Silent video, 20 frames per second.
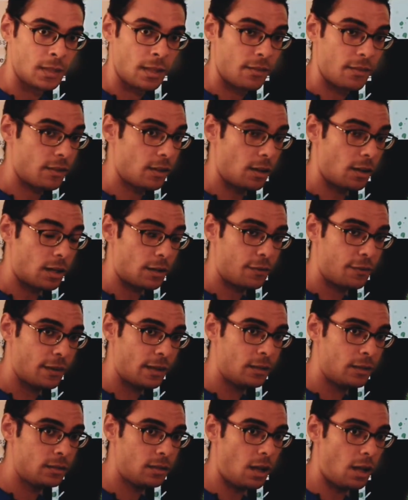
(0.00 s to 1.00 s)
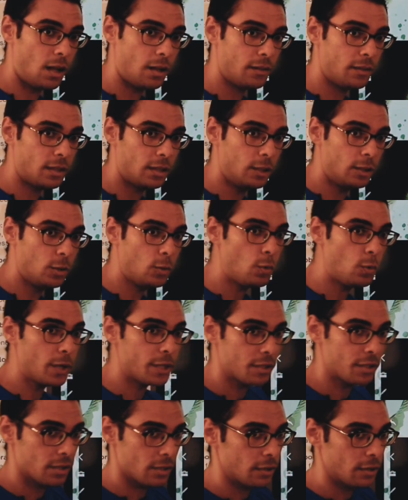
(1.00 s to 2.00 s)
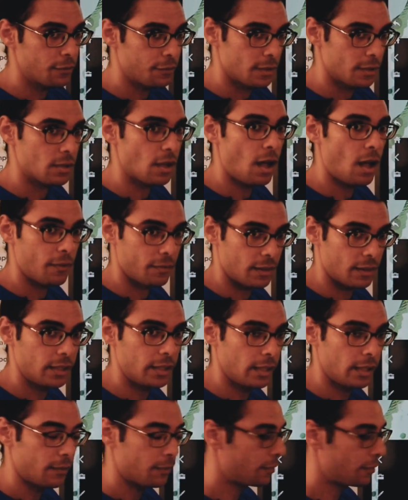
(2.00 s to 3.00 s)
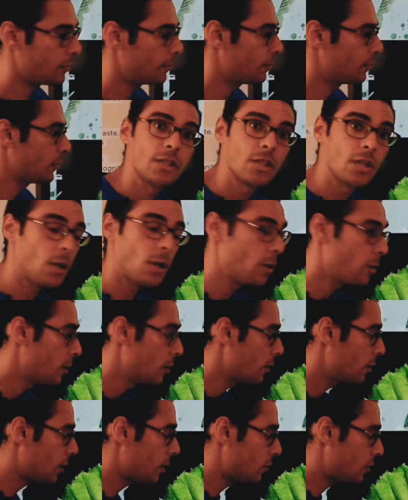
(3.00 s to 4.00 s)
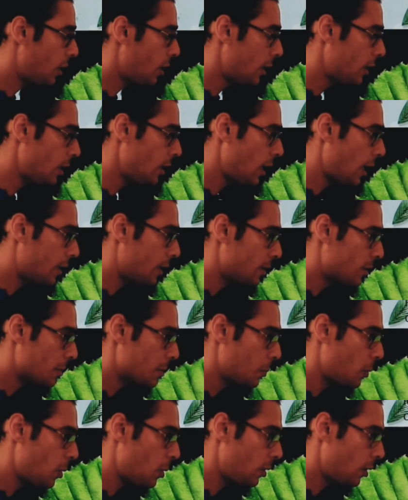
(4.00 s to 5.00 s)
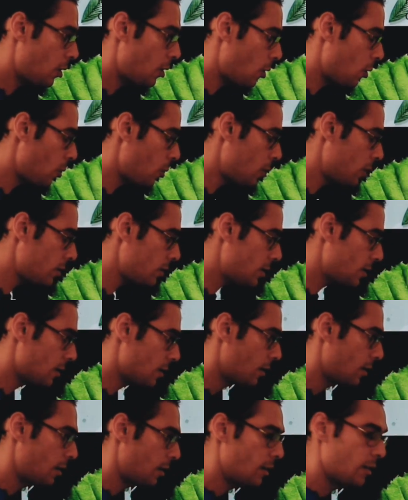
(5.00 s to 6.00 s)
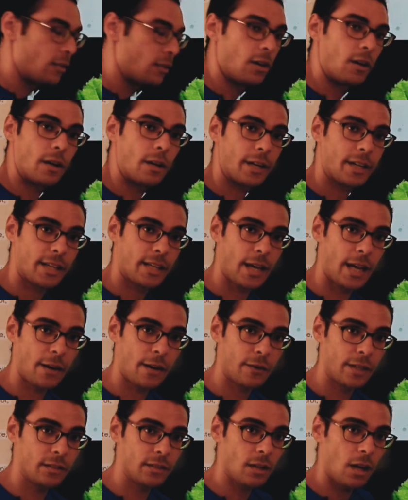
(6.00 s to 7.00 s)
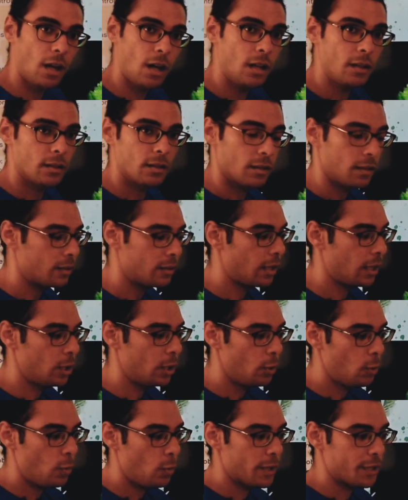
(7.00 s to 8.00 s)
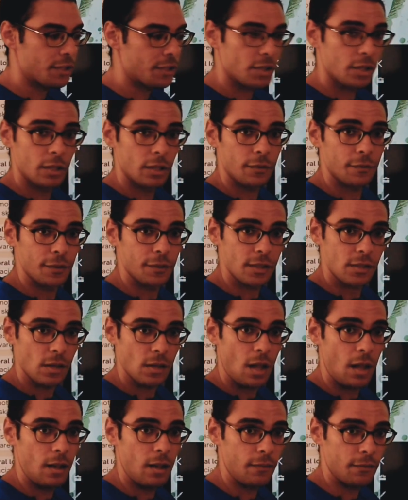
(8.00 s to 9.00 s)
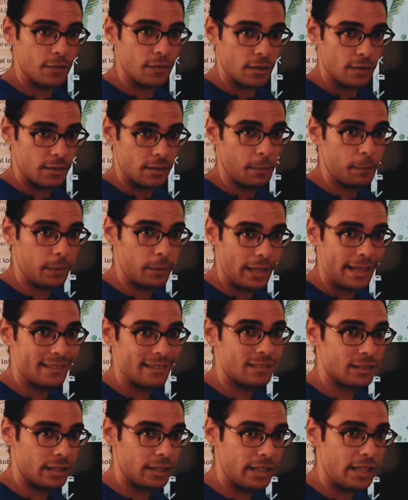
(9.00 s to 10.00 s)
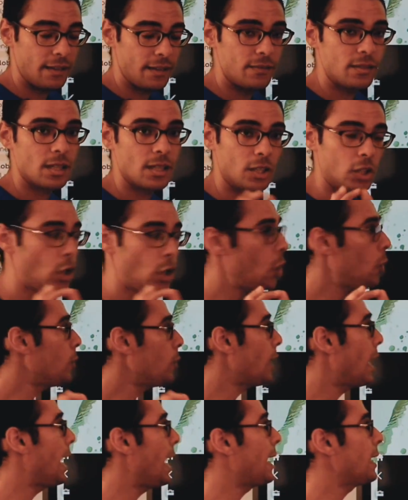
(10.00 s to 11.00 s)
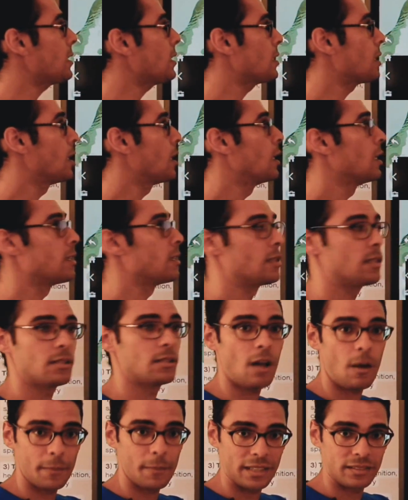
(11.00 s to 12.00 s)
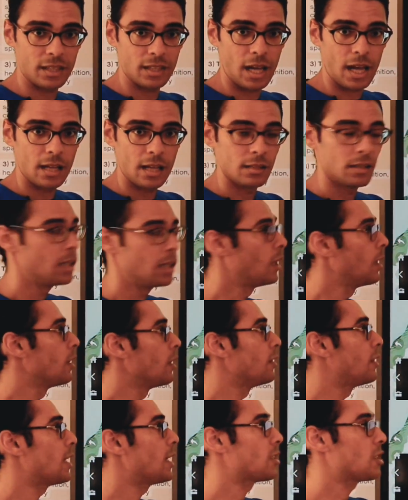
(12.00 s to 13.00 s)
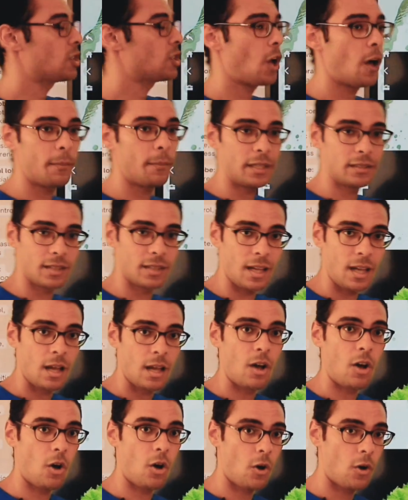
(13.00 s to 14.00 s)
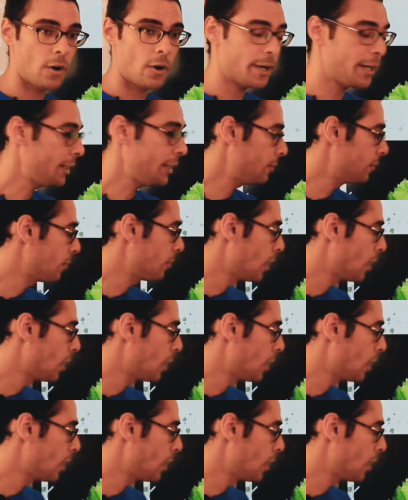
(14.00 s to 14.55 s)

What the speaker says: They are found on the lower surface of the leaf. So the tiny and small holes that are carried on the lower surface of the plant leaves known as stomata. The stomata or